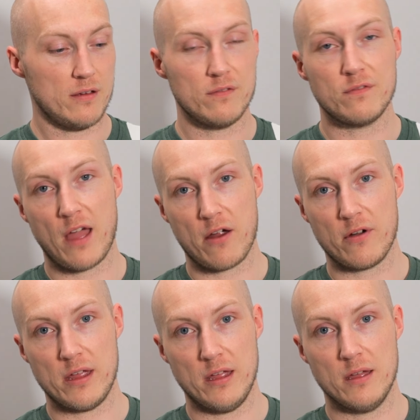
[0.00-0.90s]

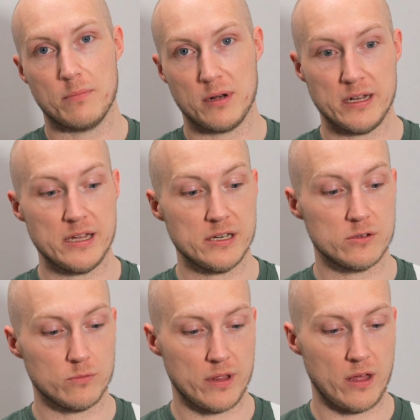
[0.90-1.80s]
very
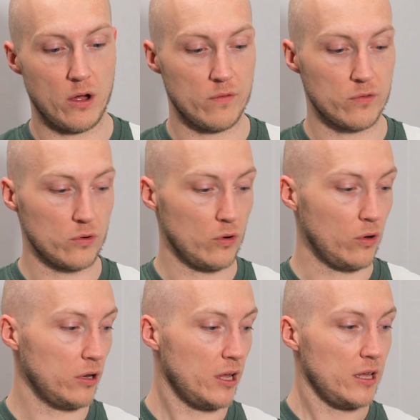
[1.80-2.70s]
pleased with it
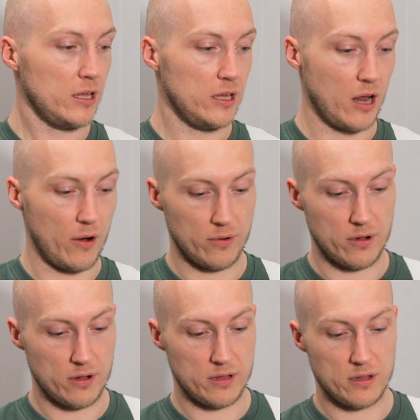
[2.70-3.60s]
overall.
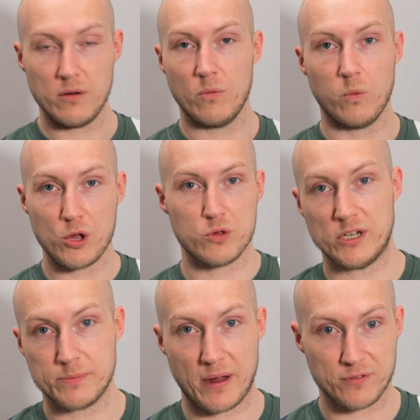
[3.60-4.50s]
What do you
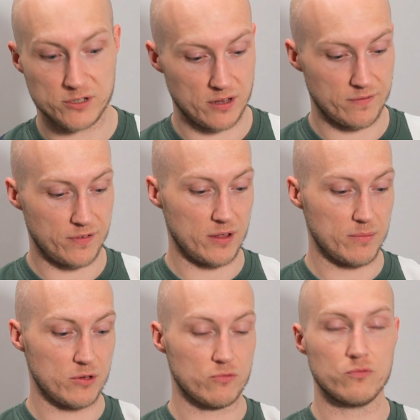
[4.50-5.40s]
expect for
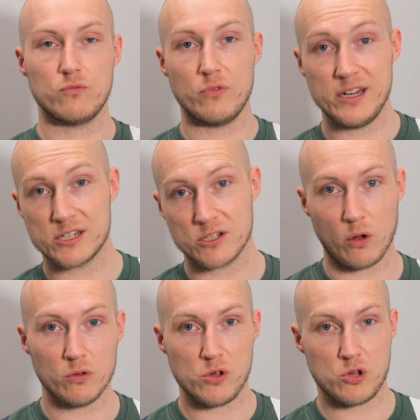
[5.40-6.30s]
them to
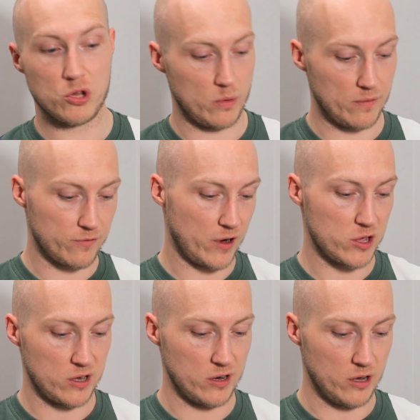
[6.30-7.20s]
resole your shoe and
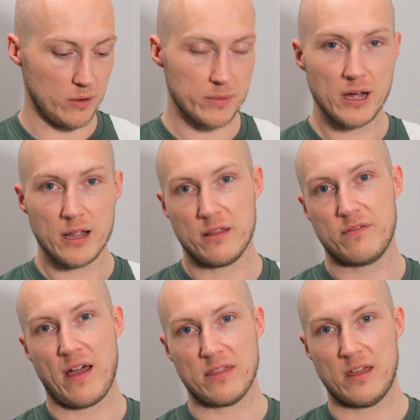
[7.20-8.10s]
freshen it up? The
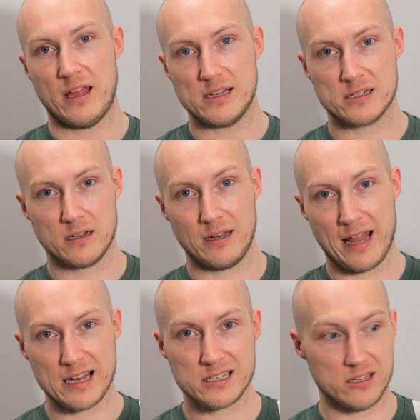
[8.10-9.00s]
fact that it's
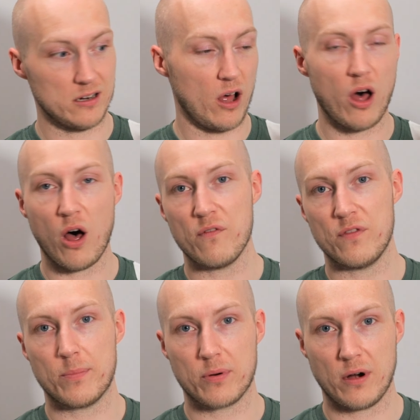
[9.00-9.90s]
less than
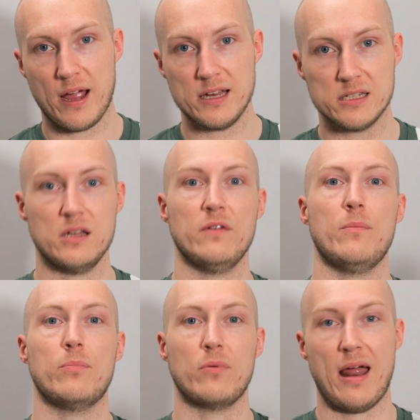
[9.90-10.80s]
half the price of a
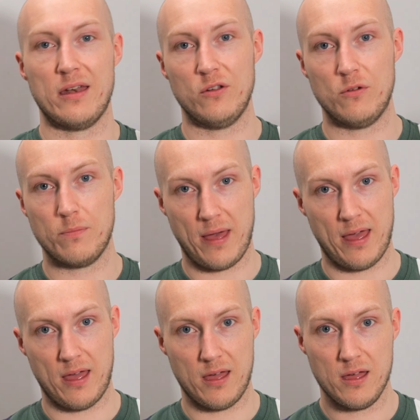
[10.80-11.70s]
brand new
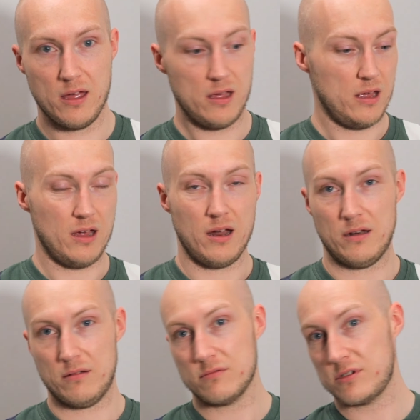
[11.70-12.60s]
pair
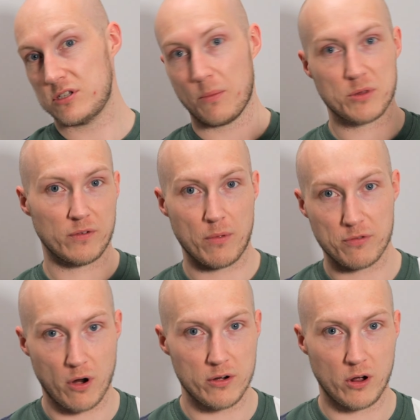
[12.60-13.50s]
and stops you from
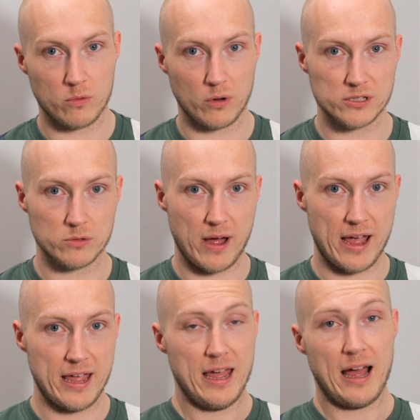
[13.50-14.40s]
throwing the old ones
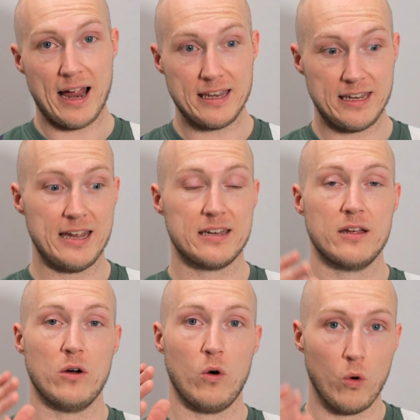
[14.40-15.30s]
away. I did
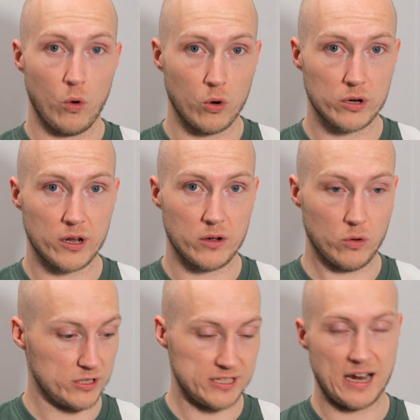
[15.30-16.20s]
order,
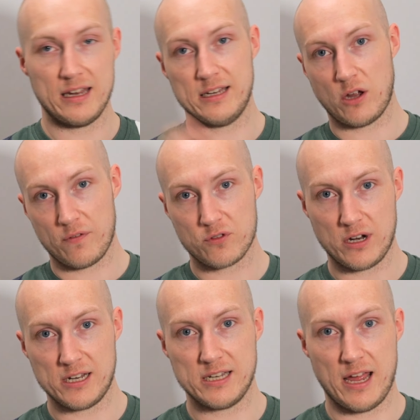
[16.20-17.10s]
or send these off, should
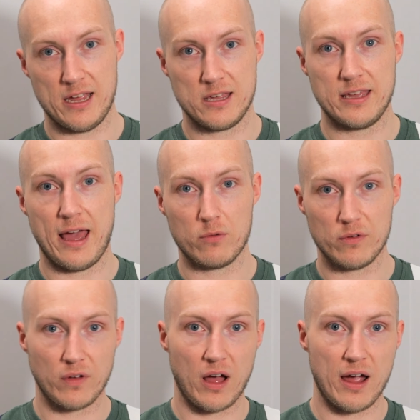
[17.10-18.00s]
I say, to get
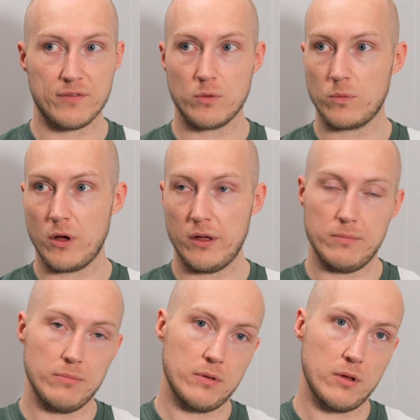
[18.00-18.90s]
revived
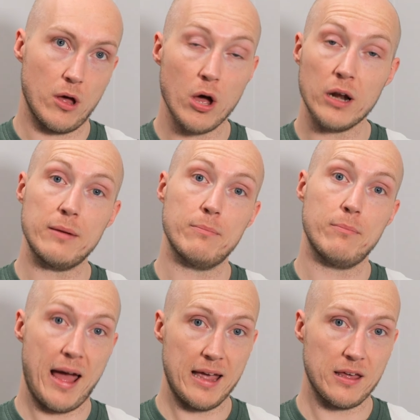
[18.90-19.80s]
in early
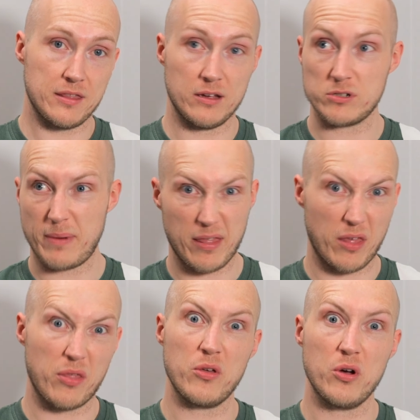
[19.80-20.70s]
May. I think it was about the
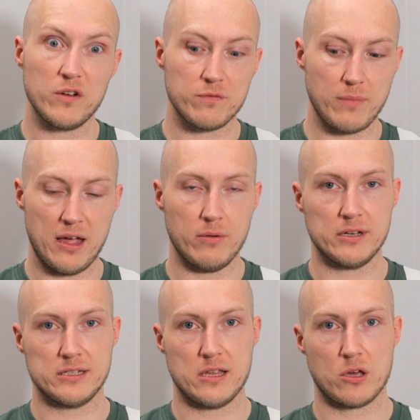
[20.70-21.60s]
3rd of May when I
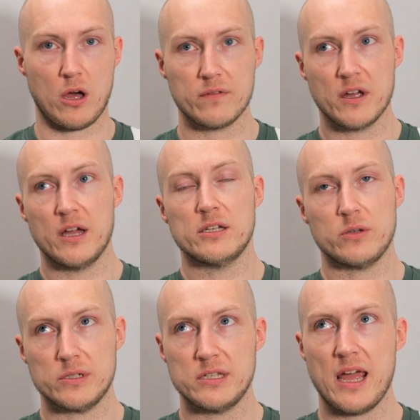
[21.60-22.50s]
sent it off.
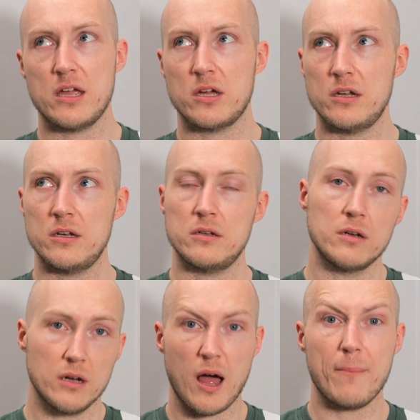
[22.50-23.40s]
So it's
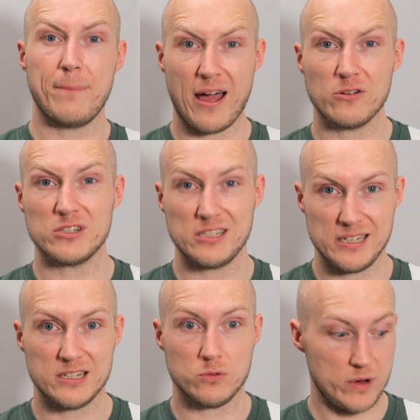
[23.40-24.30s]
taken about
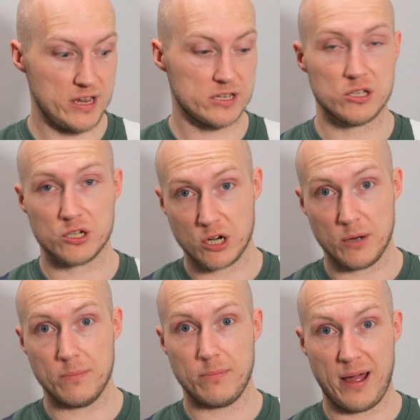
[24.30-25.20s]
6 weeks to
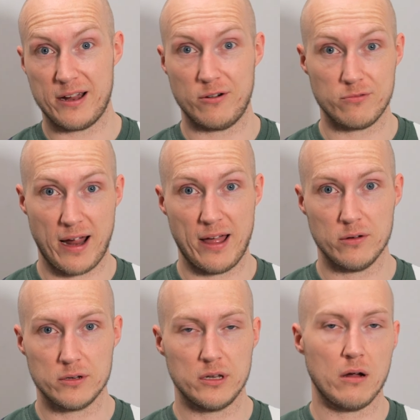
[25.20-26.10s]
come back
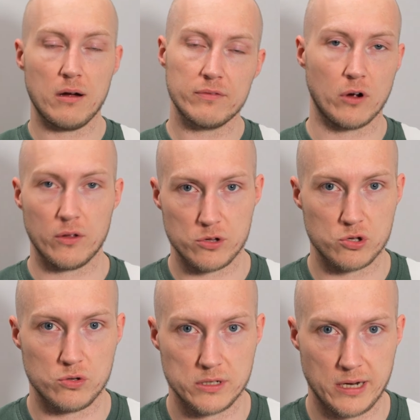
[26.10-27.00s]
around. I've got other
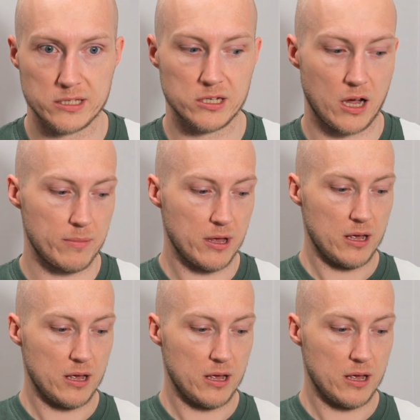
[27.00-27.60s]
shoes in that time,